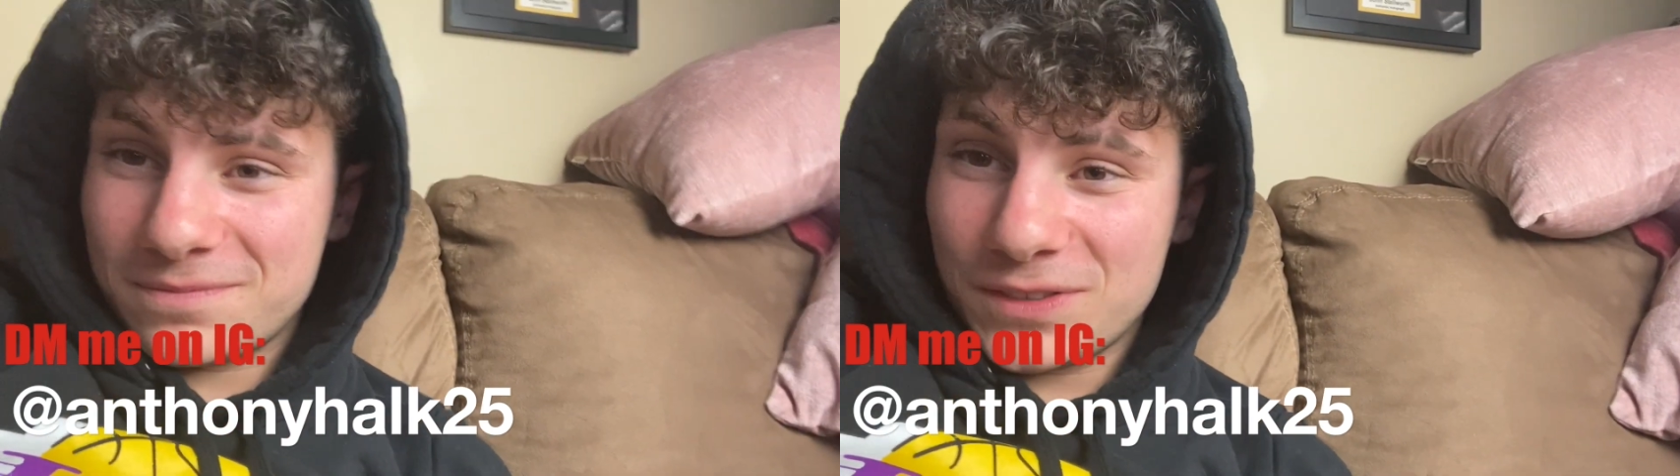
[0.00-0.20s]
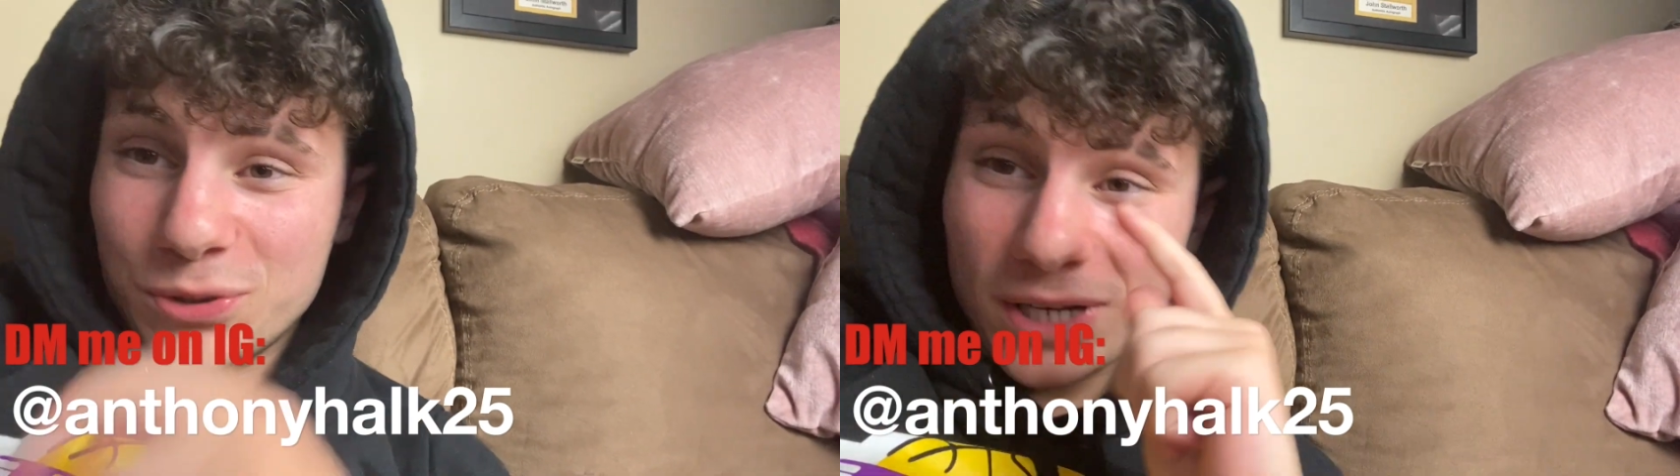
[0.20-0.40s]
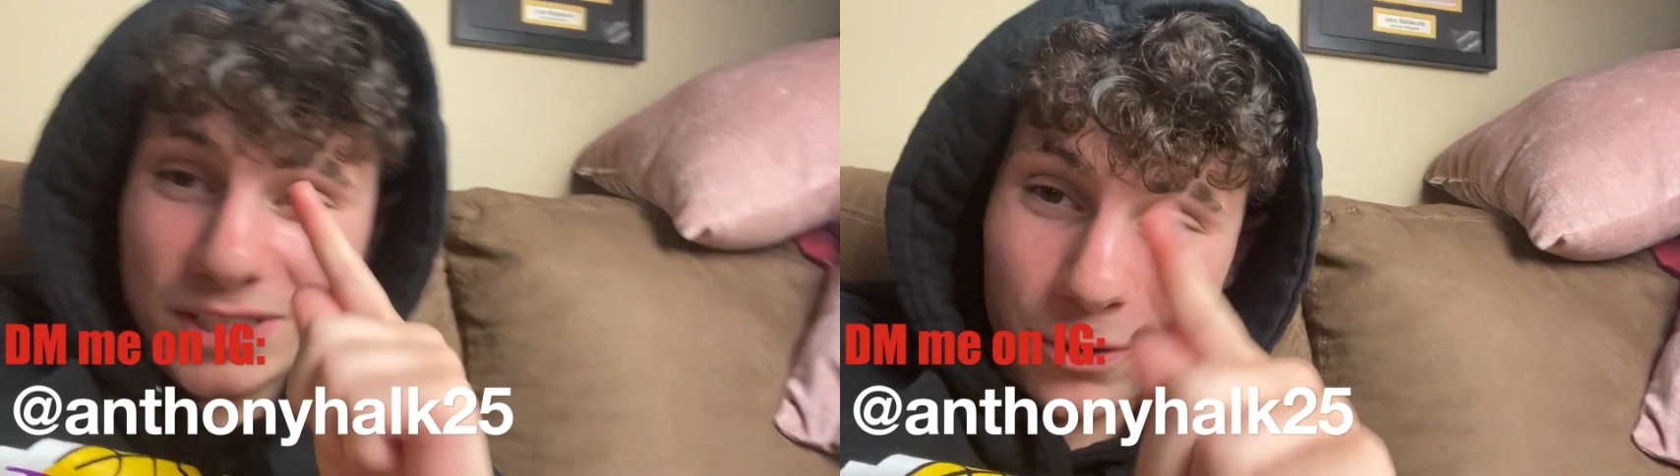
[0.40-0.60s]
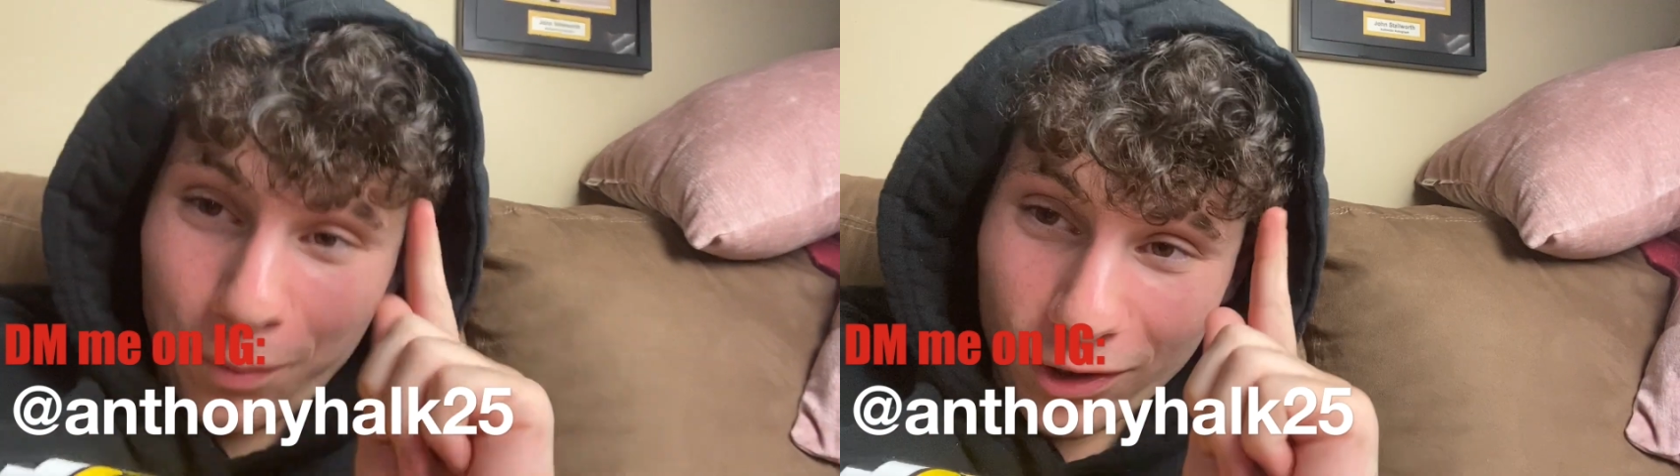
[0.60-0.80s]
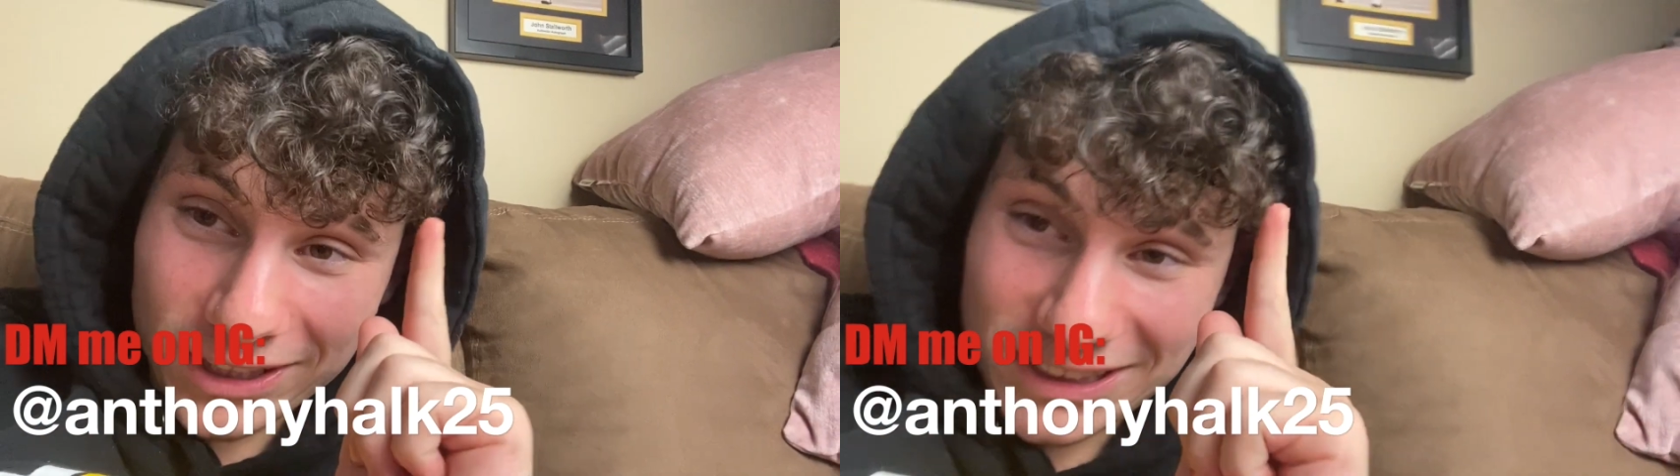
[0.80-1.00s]
You guys are a
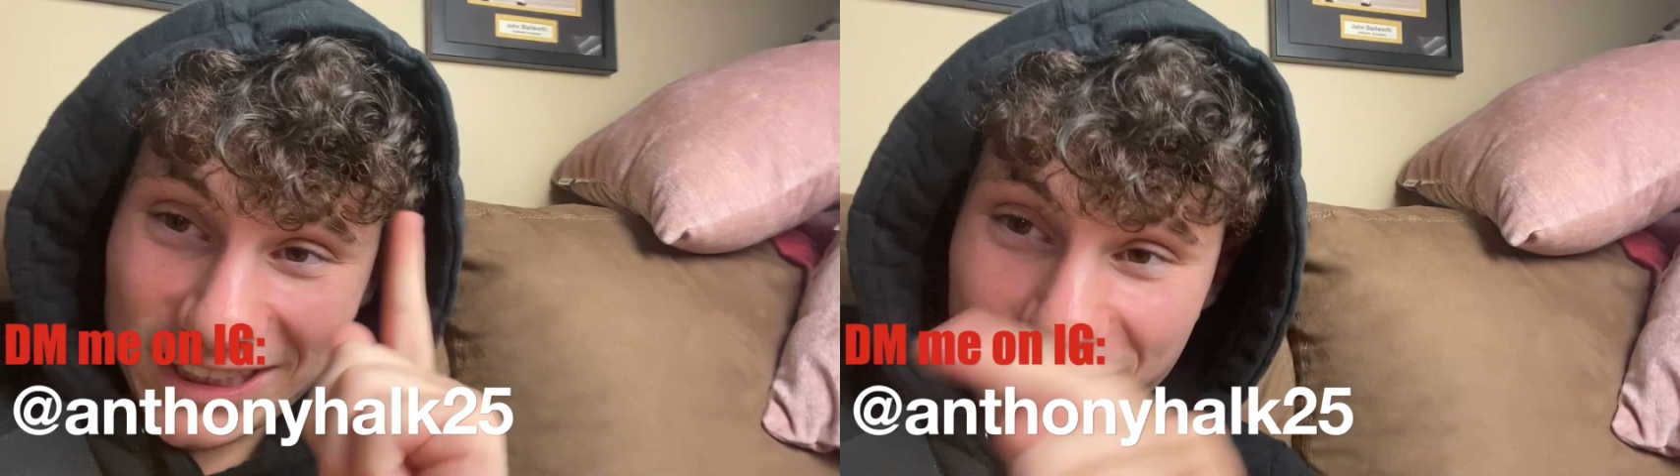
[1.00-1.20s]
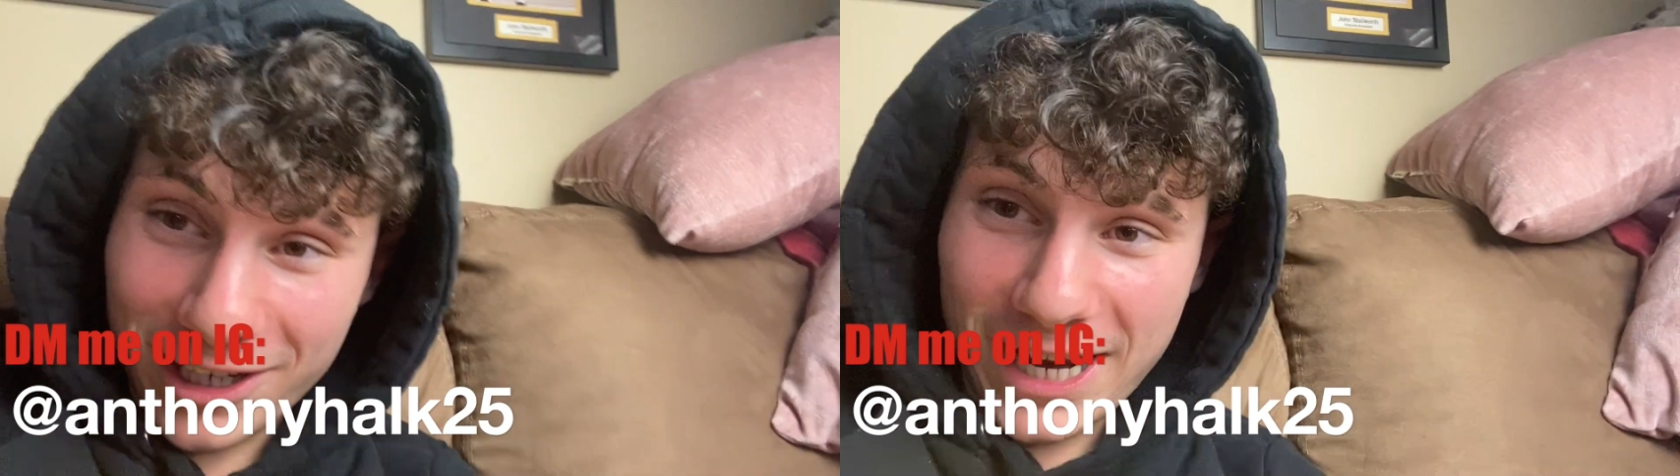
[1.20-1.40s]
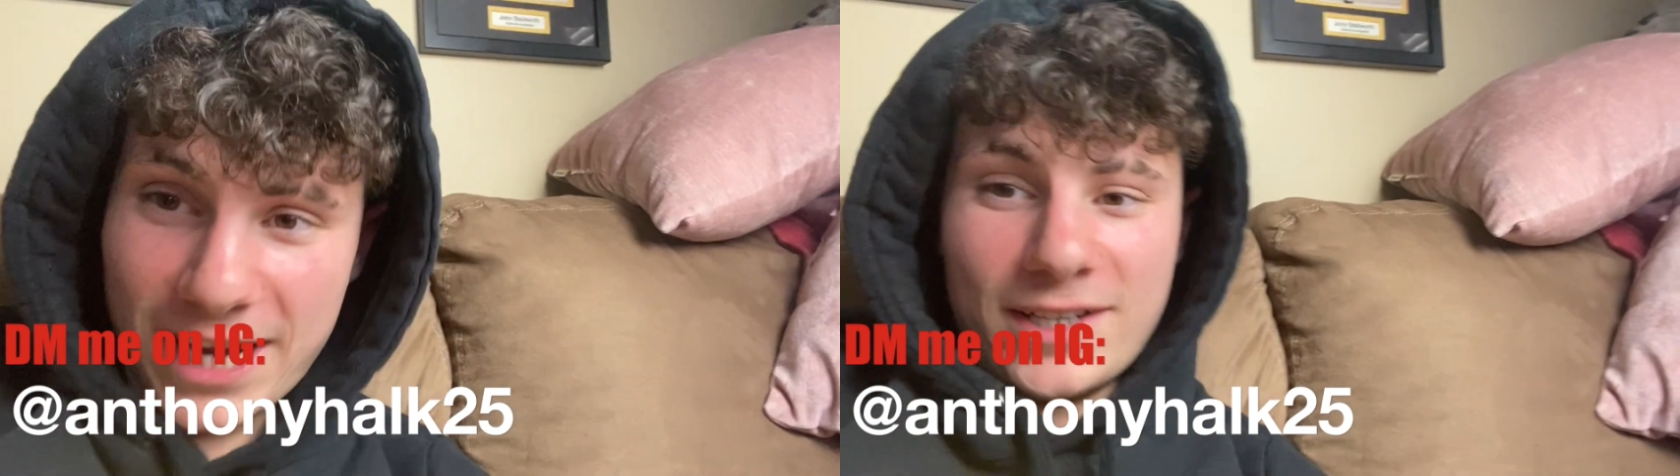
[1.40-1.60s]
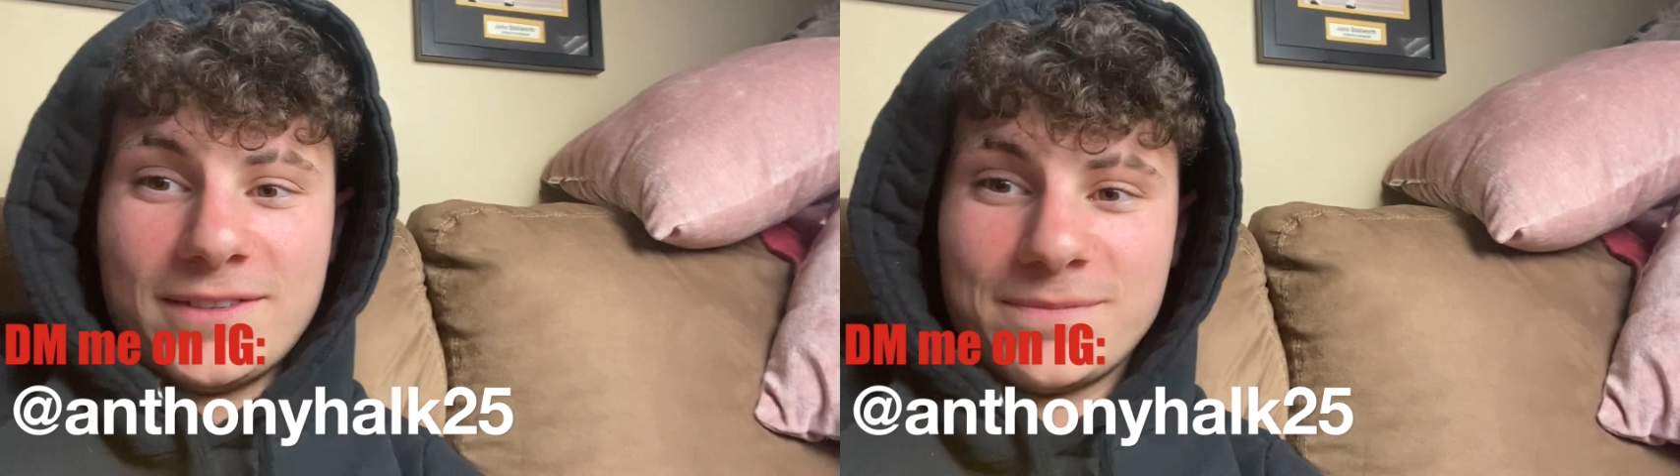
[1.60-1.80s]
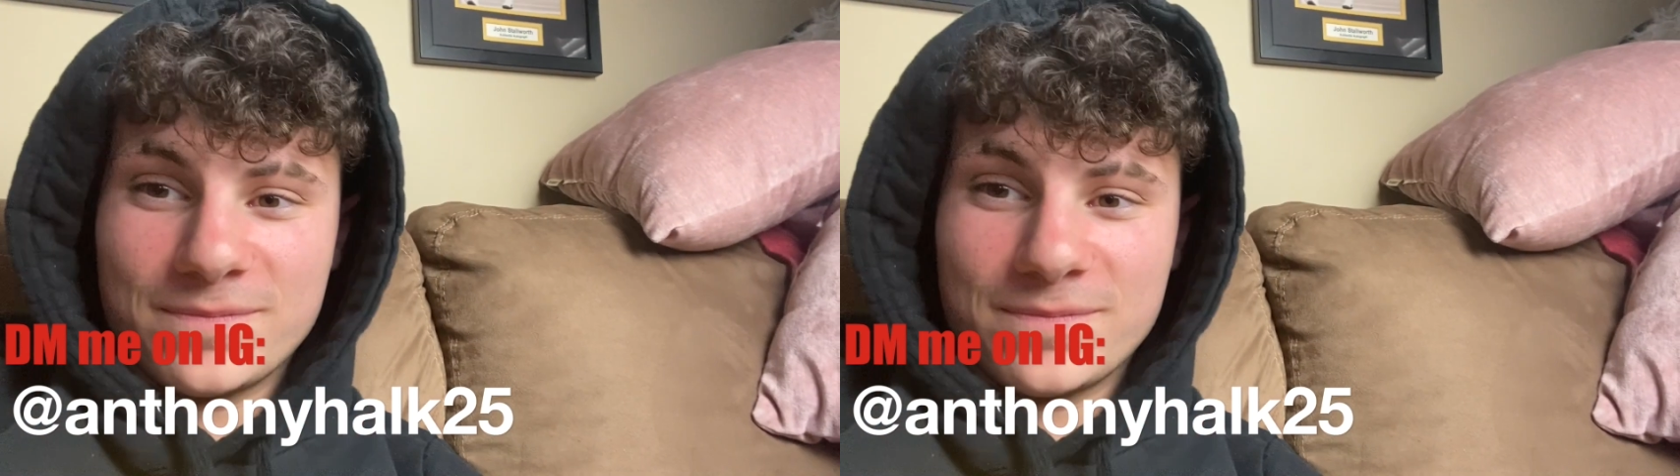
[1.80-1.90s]
part of Secret Gang.